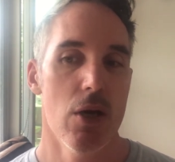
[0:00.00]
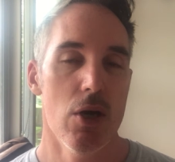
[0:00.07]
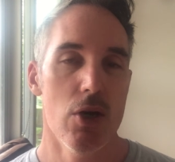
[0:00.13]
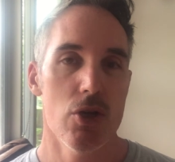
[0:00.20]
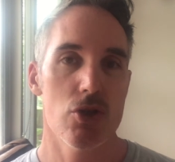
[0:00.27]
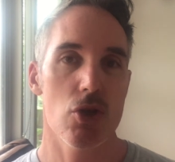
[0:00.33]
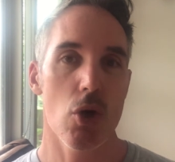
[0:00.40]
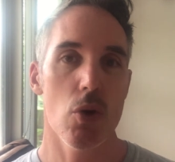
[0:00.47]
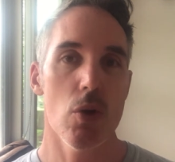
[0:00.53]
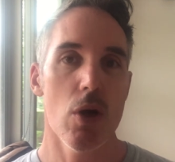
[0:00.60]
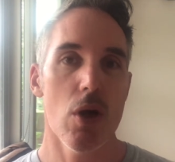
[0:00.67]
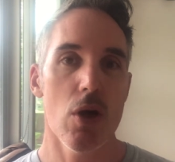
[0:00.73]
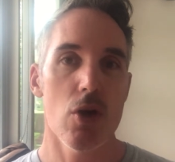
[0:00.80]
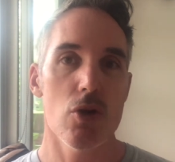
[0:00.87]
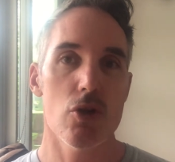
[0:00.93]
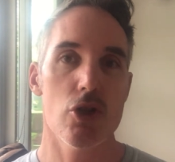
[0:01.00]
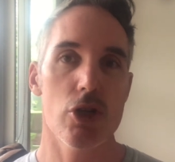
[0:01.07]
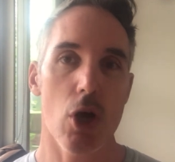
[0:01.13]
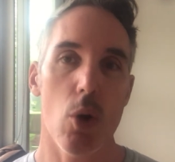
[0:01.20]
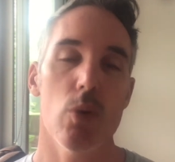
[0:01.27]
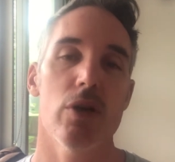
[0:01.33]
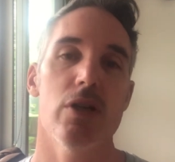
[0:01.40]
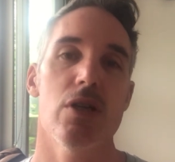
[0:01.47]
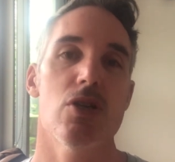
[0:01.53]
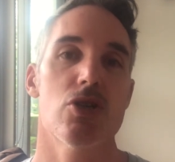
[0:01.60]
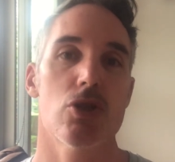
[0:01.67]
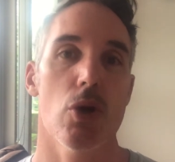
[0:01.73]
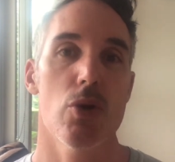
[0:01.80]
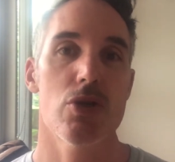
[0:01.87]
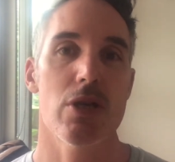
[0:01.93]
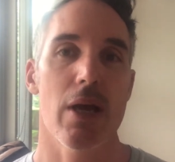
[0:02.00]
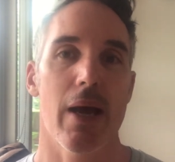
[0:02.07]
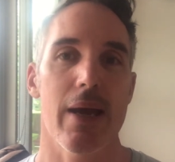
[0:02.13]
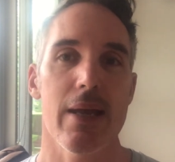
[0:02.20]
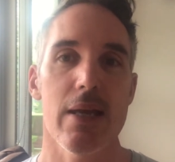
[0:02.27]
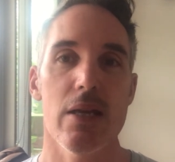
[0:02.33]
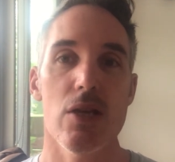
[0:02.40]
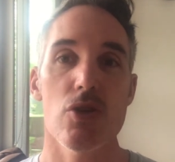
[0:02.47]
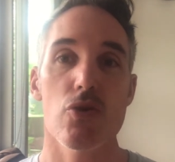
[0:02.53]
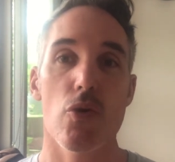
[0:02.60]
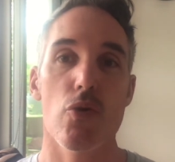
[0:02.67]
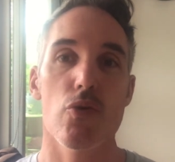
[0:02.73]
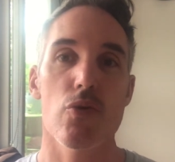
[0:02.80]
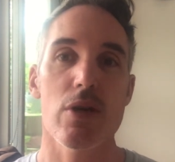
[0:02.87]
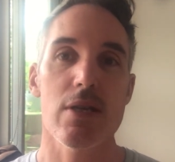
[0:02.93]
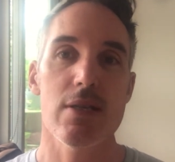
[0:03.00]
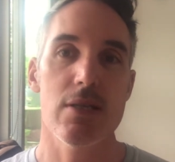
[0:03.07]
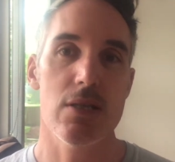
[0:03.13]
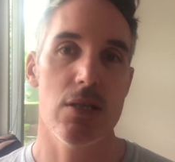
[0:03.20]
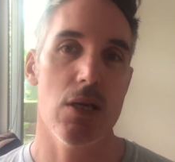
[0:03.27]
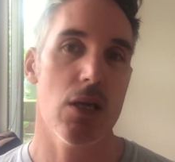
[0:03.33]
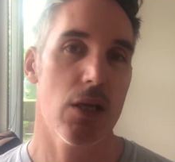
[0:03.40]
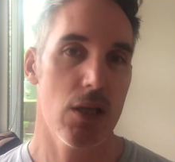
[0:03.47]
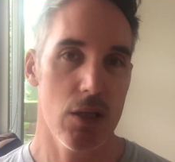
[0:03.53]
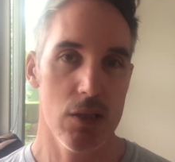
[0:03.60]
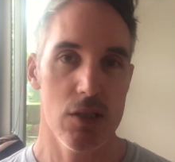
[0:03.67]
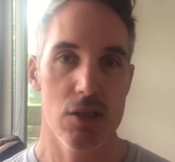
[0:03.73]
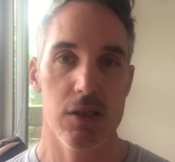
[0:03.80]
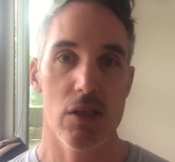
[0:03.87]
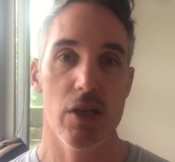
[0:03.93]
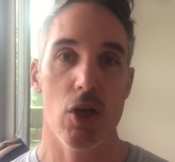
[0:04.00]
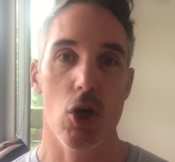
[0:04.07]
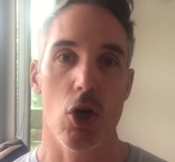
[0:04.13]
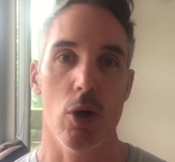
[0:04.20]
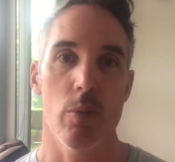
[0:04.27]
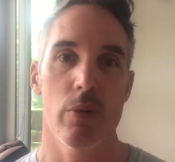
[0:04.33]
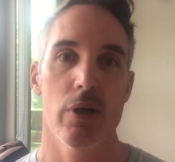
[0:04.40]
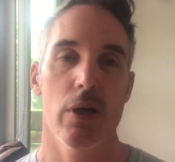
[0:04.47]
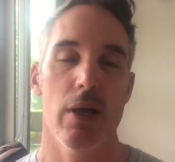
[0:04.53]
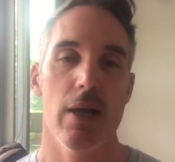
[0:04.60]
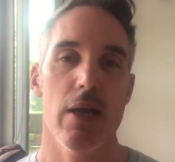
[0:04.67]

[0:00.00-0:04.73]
So shoulder dystocia, it is ridiculously common.